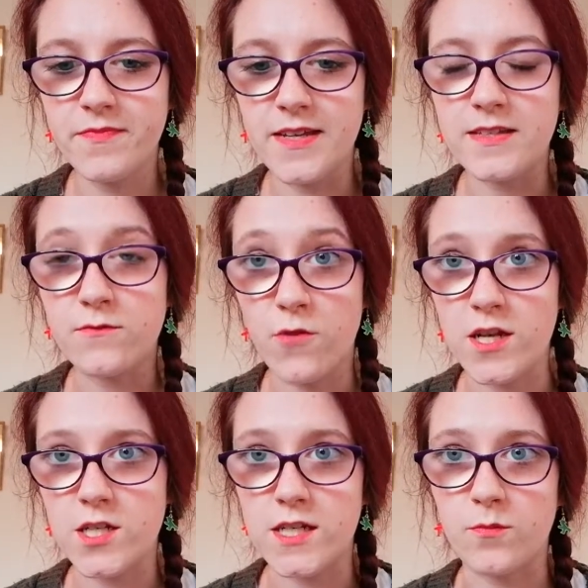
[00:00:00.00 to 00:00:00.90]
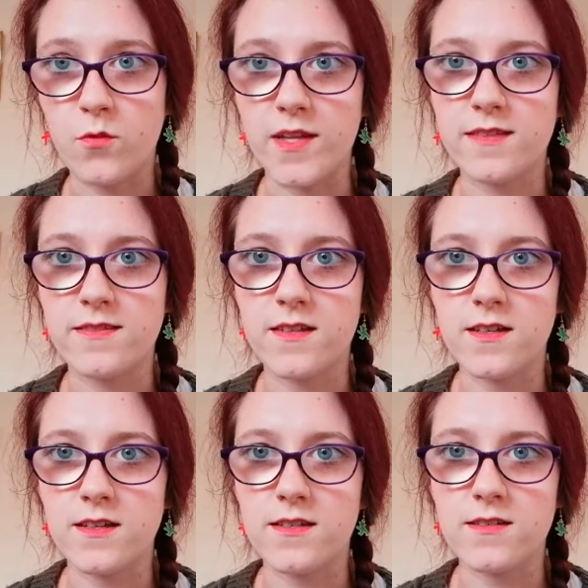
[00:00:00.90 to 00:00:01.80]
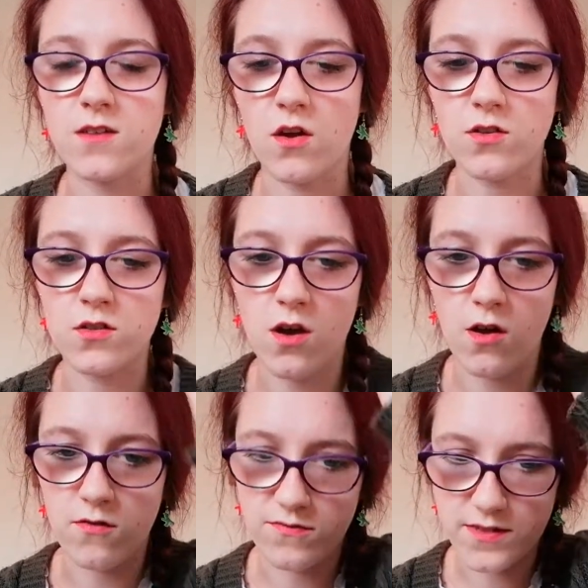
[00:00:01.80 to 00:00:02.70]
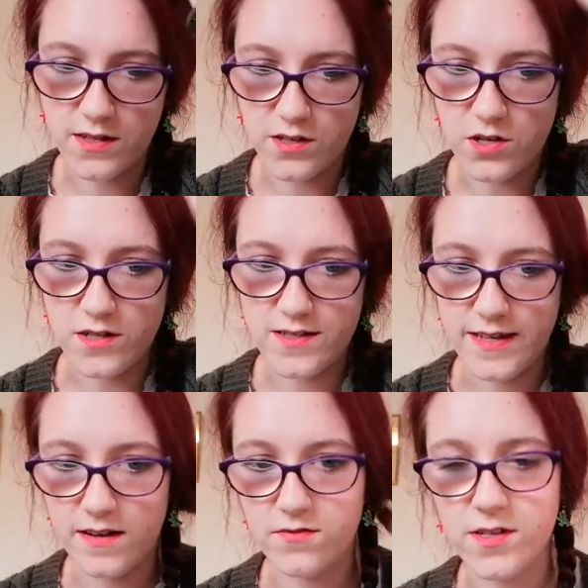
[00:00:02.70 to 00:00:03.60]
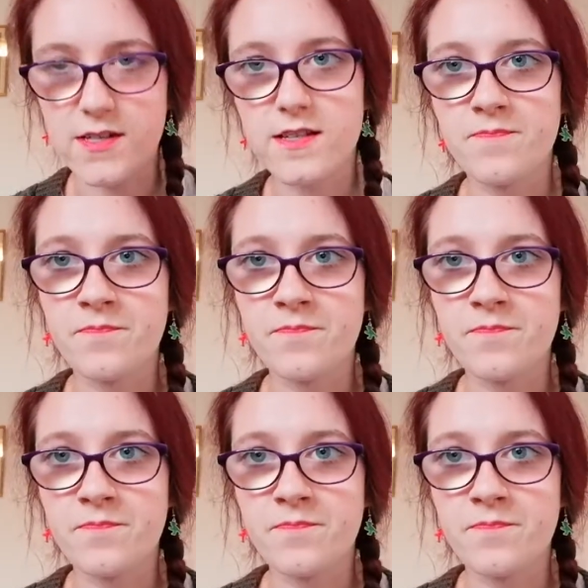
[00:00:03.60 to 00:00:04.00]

his friendship with the son of their servant,